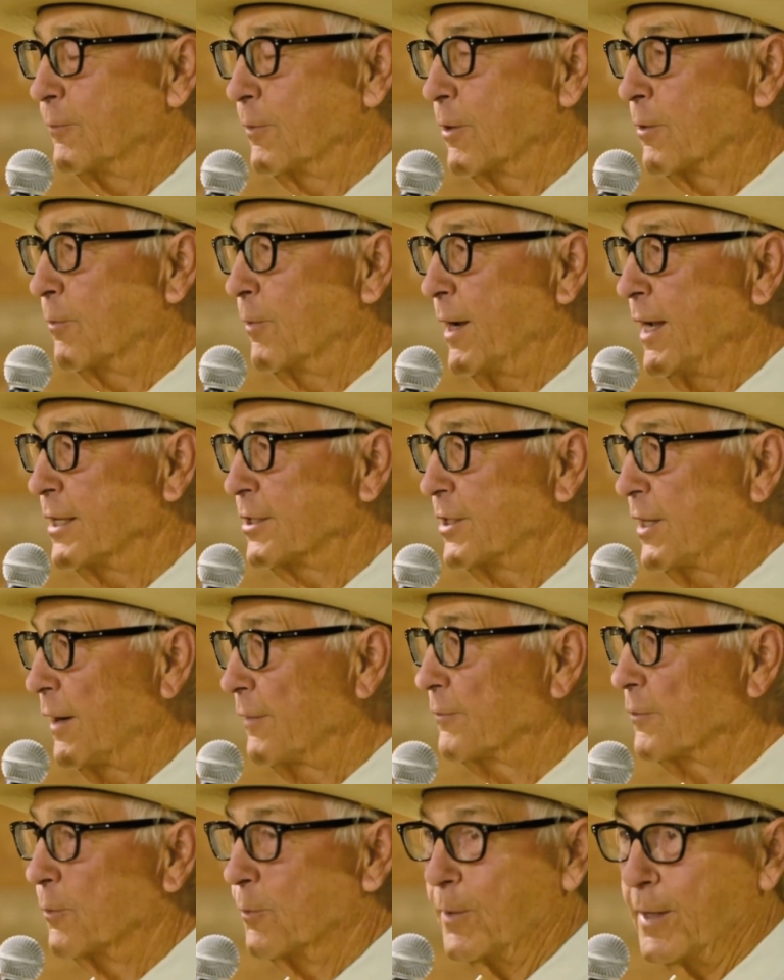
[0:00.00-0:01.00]
with the ranch
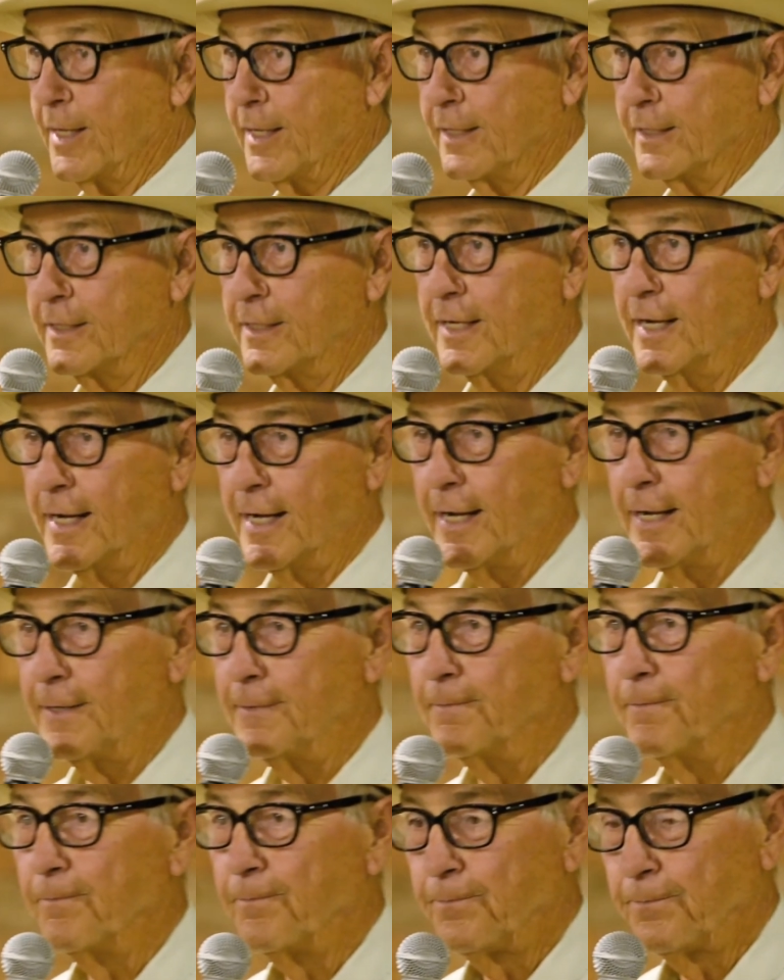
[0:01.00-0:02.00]
after Wayne had
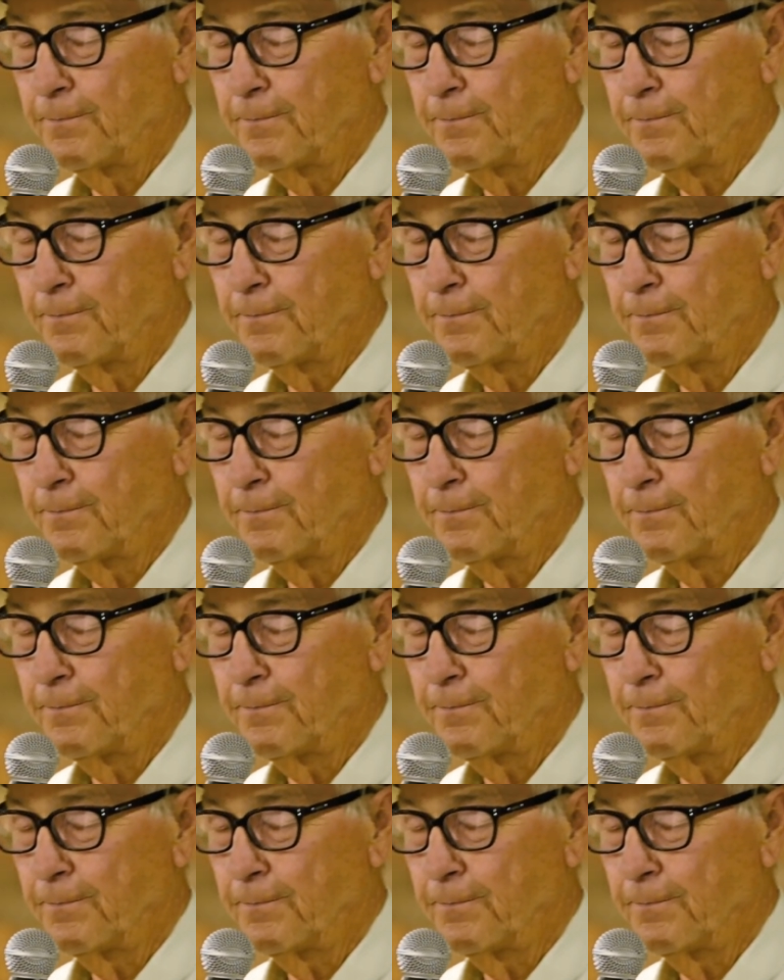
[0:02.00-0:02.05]
died.